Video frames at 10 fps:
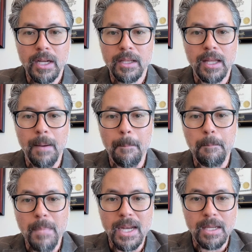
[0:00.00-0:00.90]
that
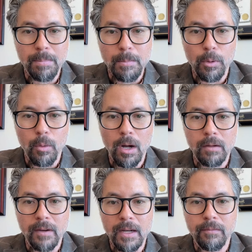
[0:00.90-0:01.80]
many people
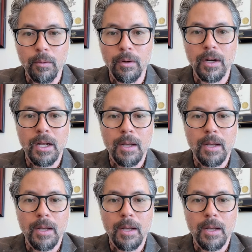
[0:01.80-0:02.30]
qualify for,